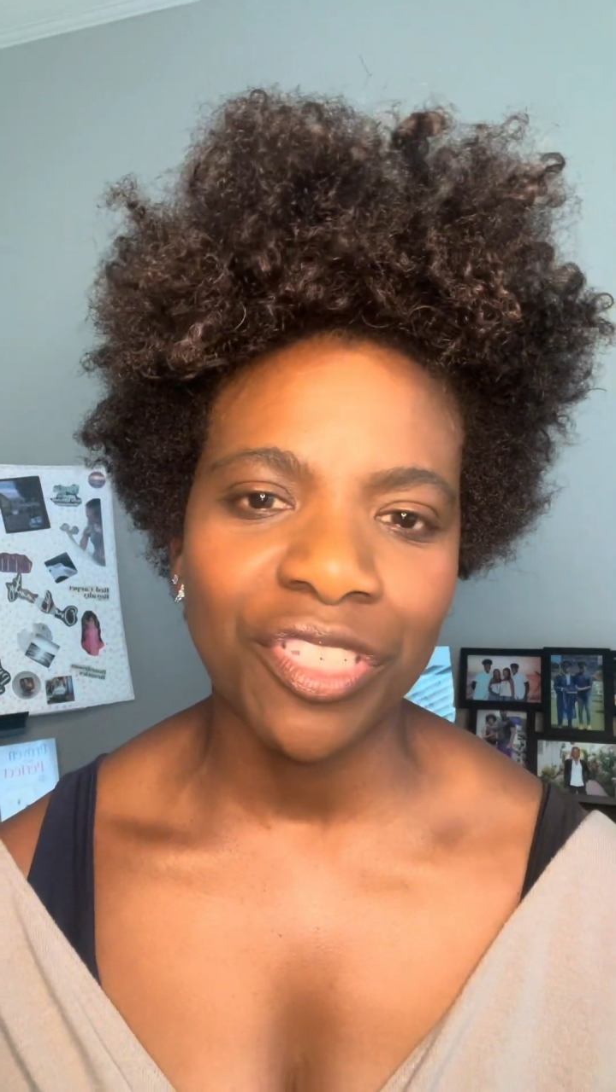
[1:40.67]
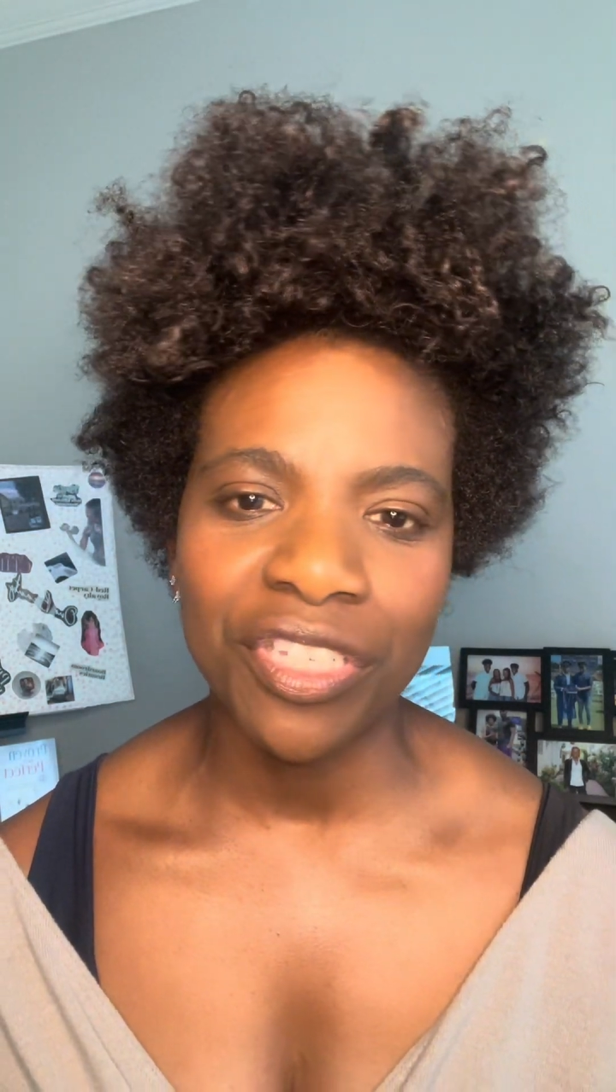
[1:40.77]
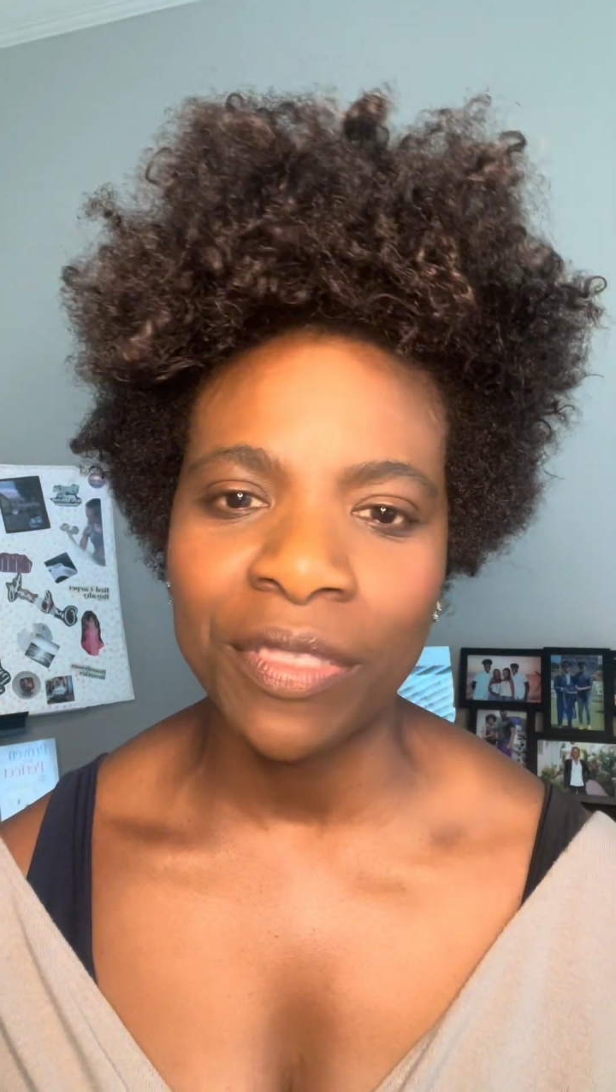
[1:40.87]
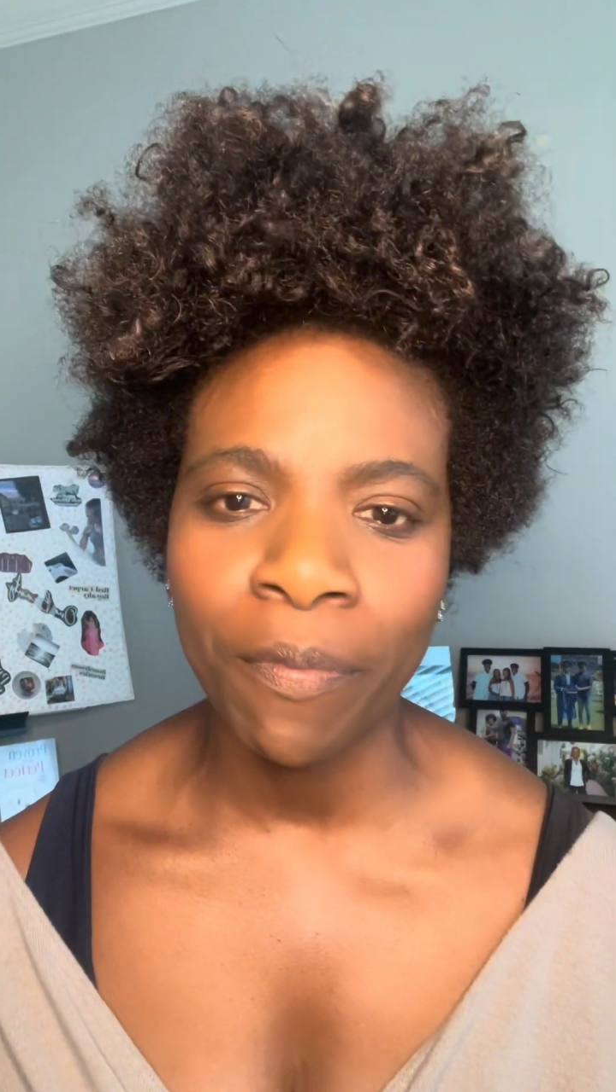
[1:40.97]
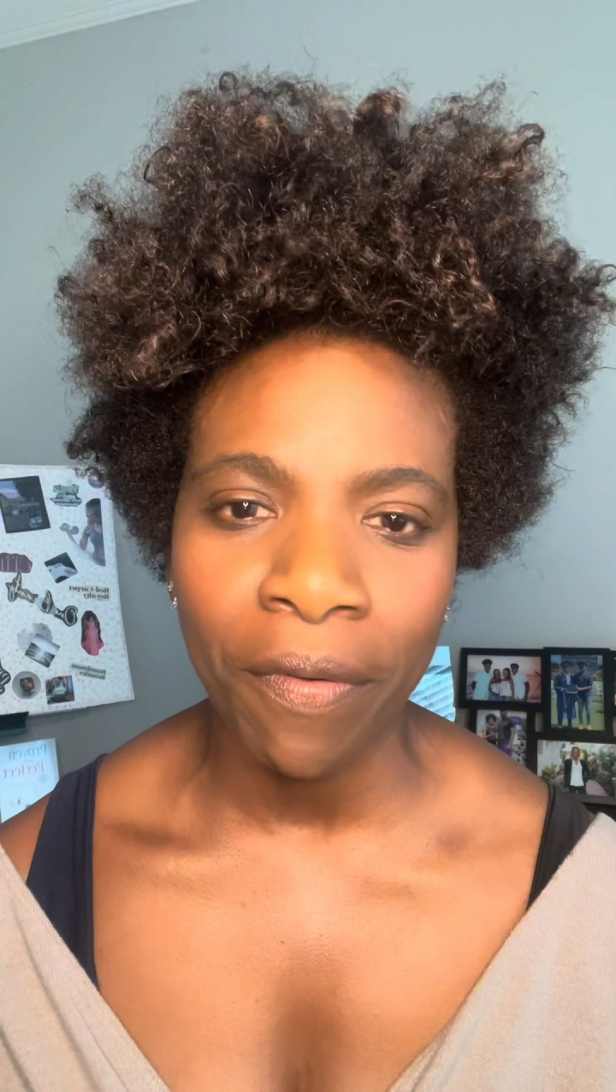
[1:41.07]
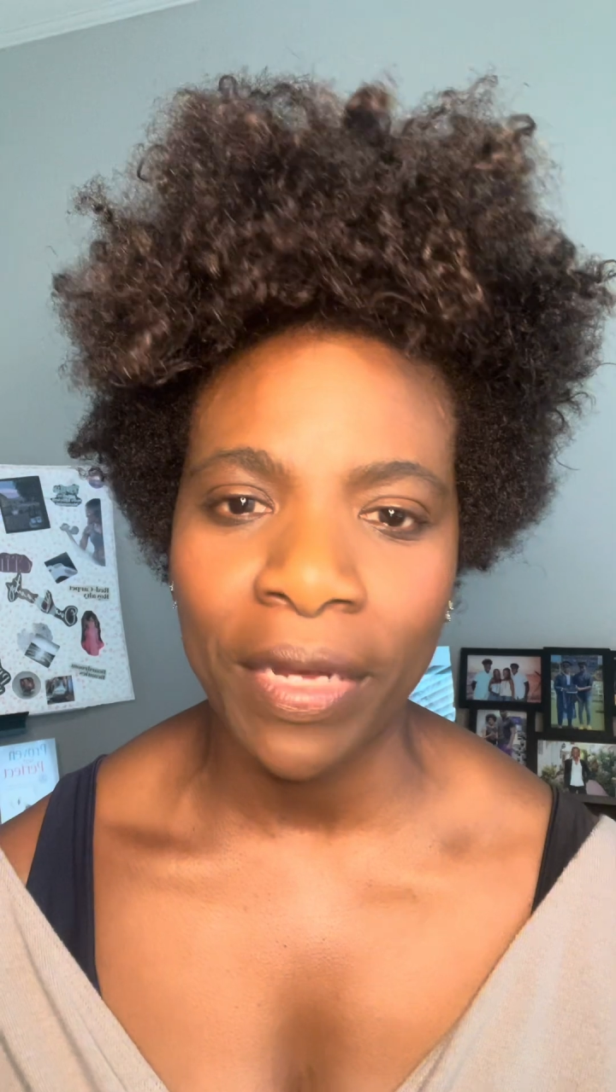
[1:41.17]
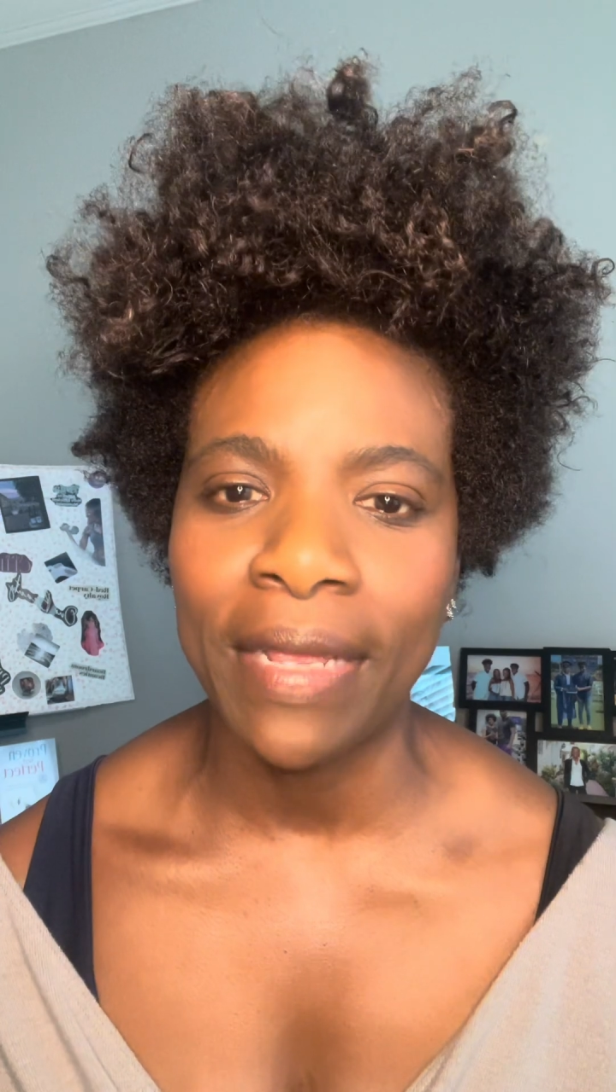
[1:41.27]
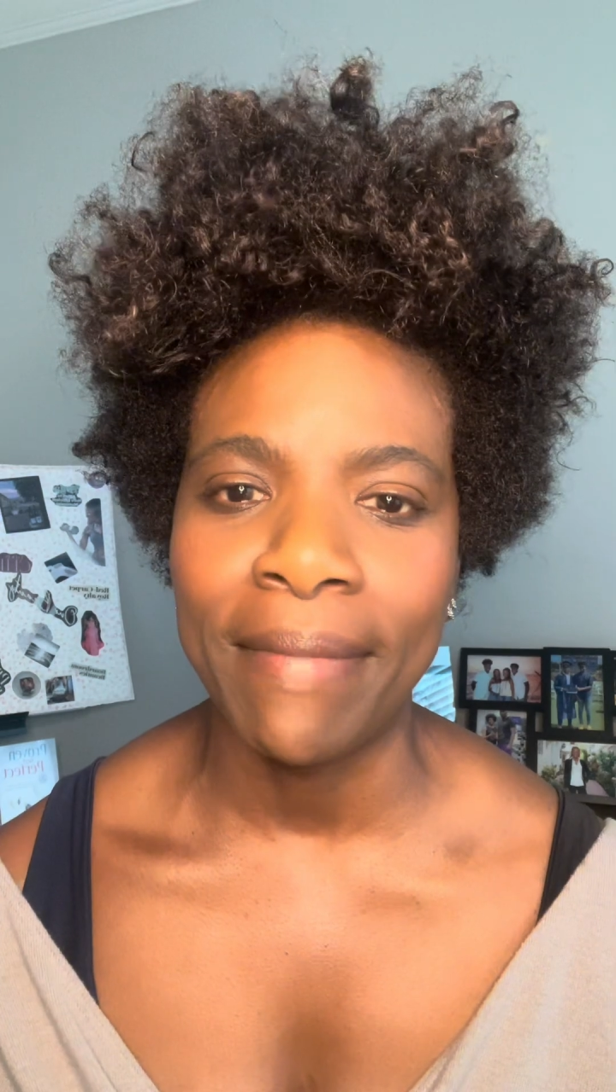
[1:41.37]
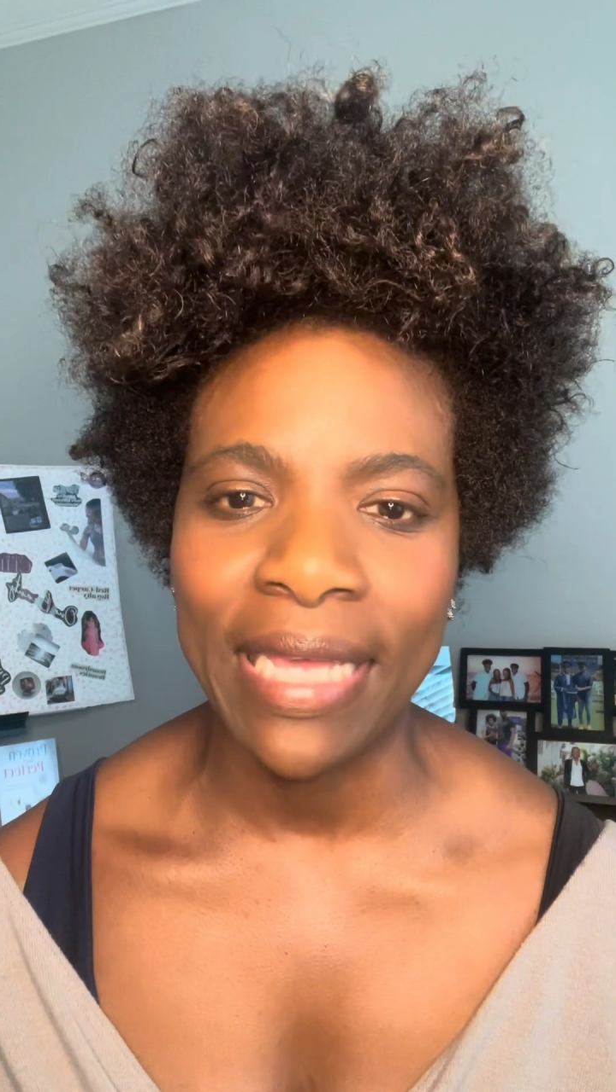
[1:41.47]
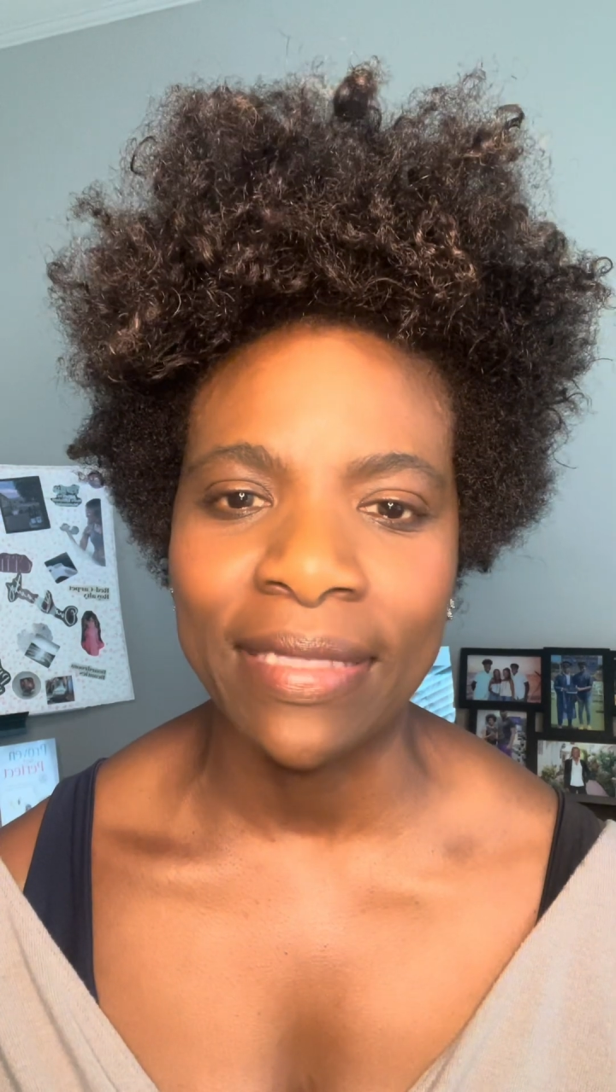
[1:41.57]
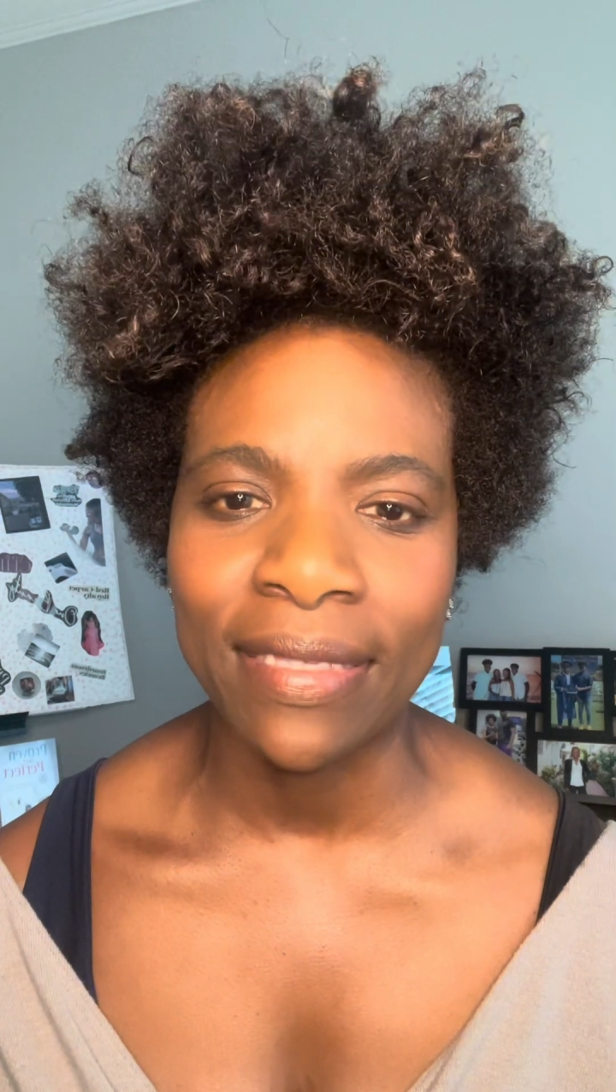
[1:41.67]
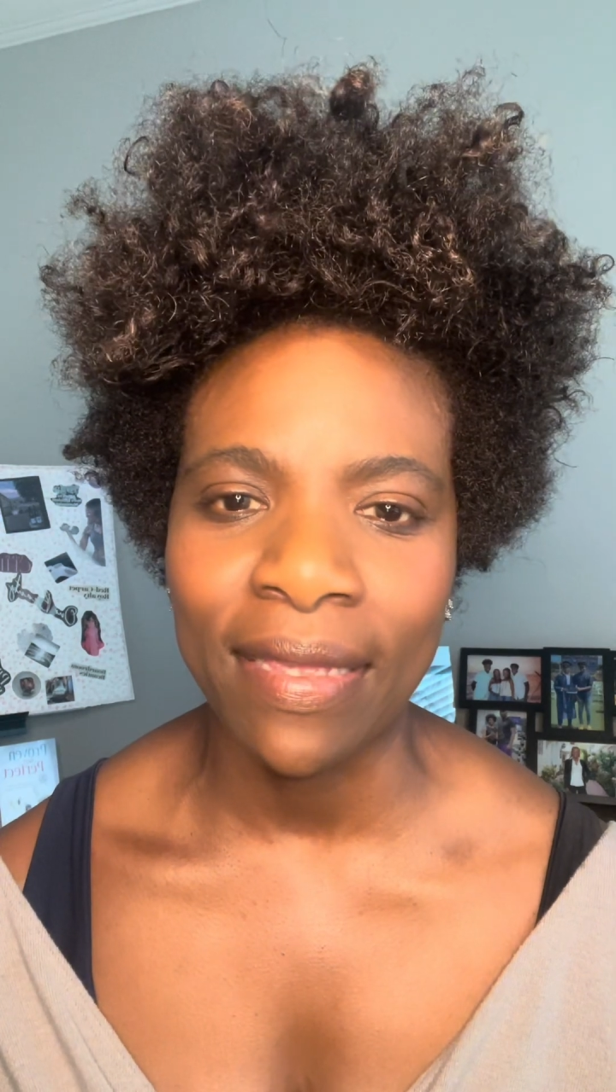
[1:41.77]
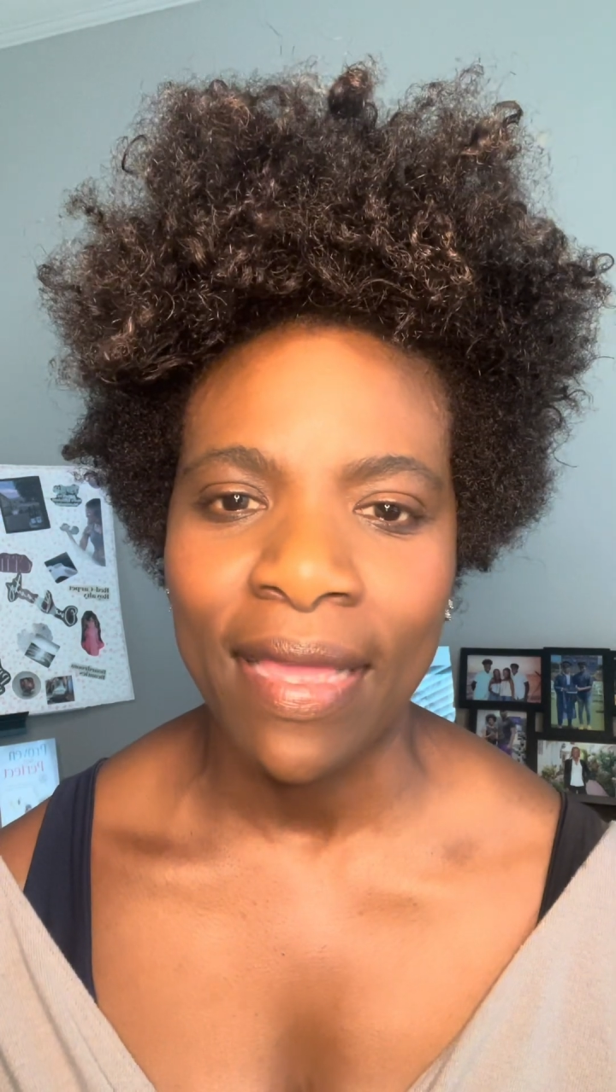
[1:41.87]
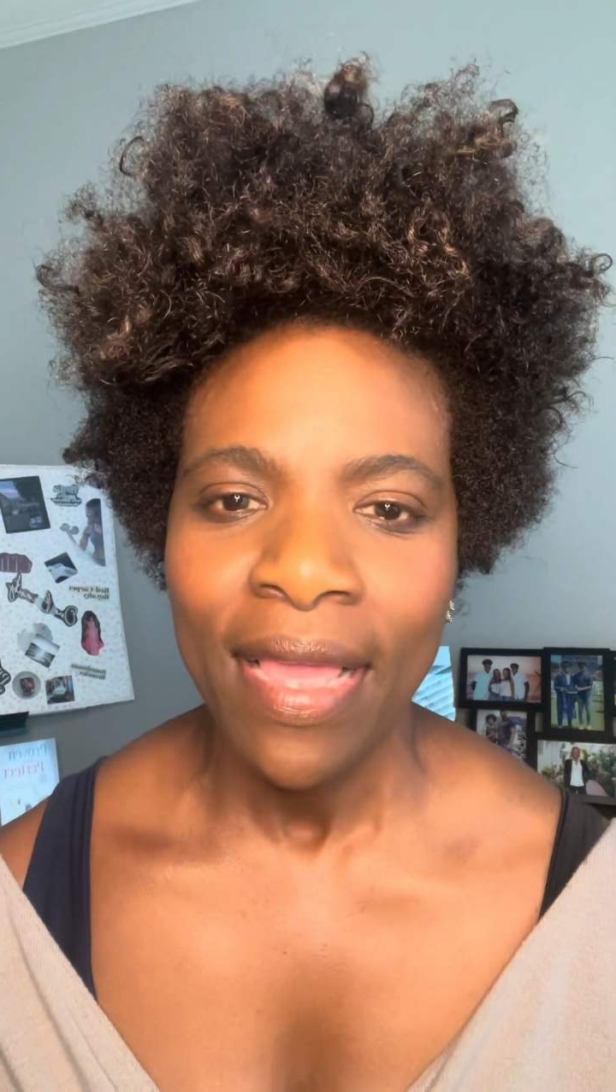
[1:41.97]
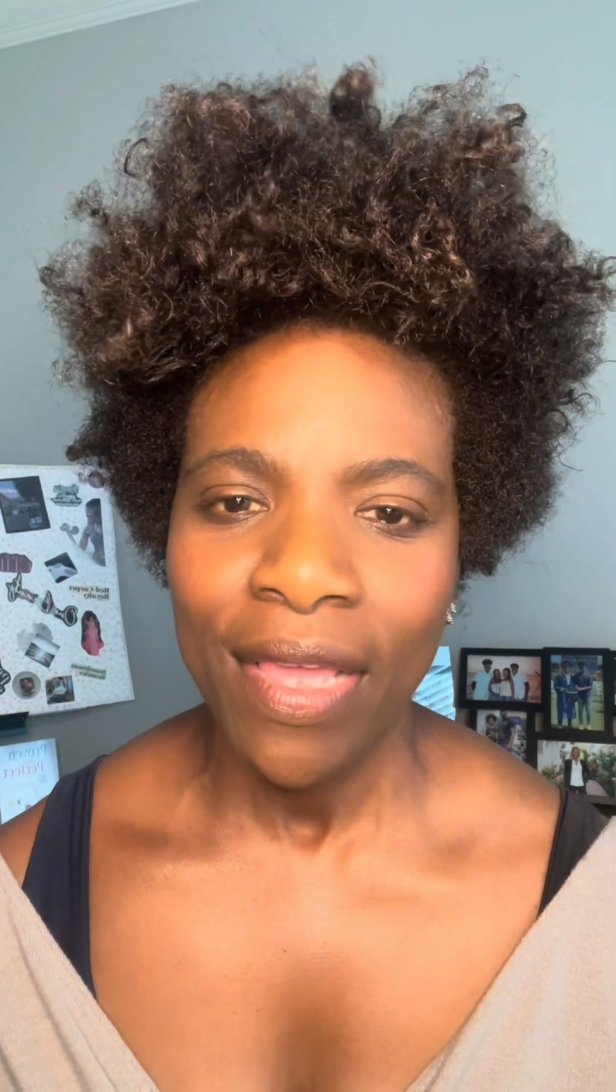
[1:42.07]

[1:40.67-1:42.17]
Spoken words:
She's pretty amazing.